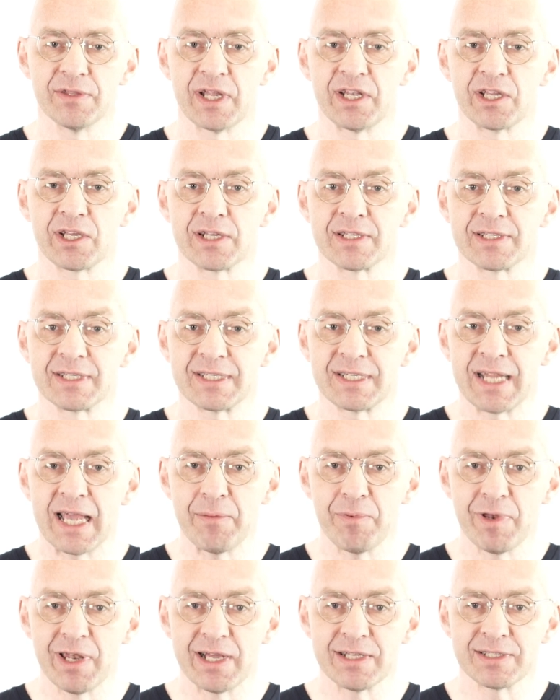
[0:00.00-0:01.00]
then you can
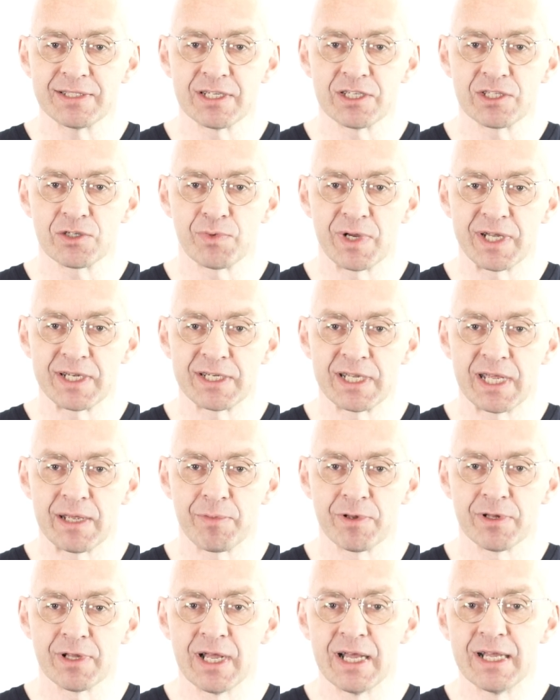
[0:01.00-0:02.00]
stabilize the square
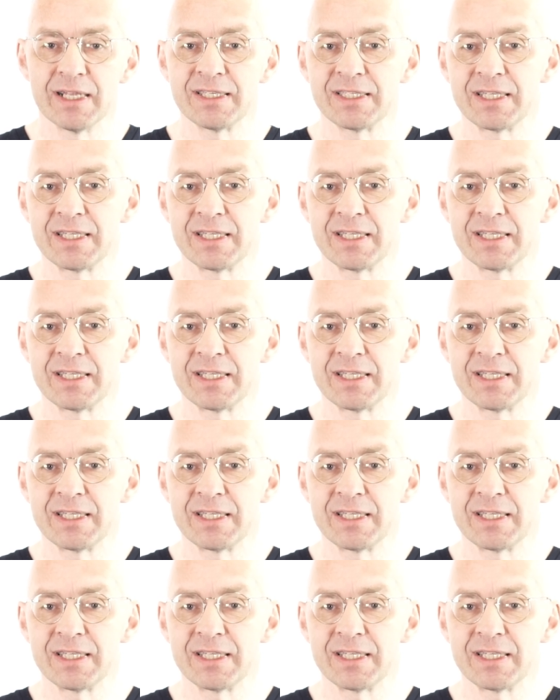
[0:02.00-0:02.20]
table